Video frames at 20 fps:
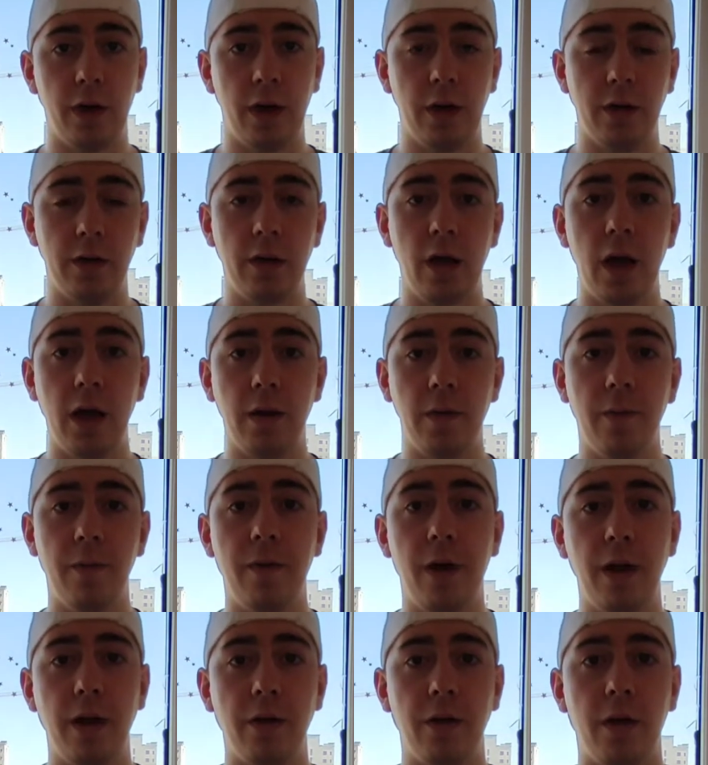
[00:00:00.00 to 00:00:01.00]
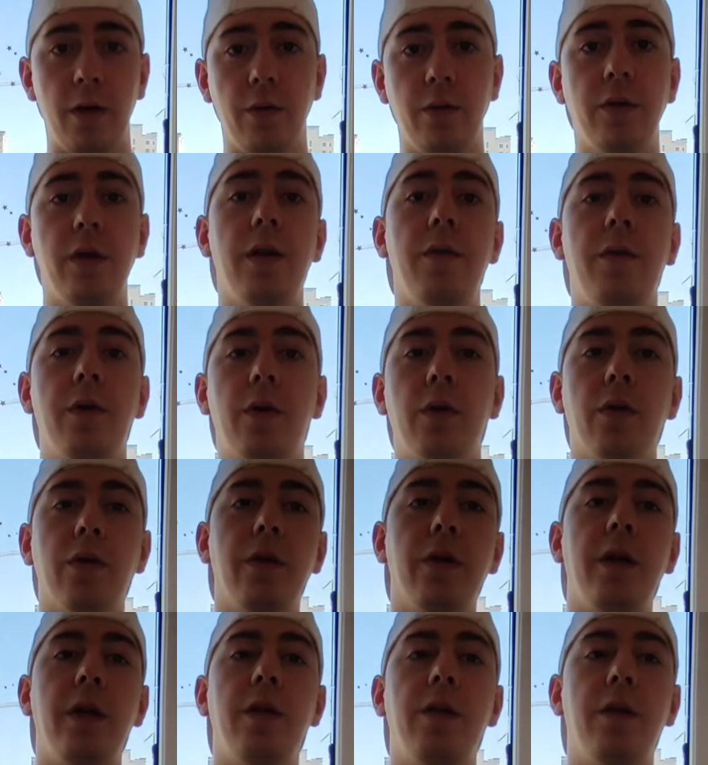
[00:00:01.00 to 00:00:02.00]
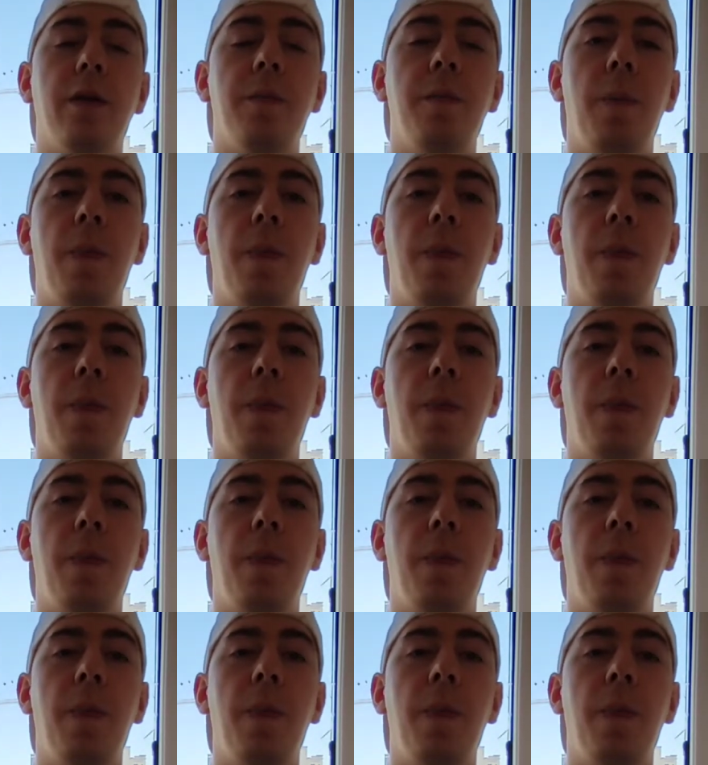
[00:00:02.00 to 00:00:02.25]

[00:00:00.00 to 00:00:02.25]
circumvent those difficulties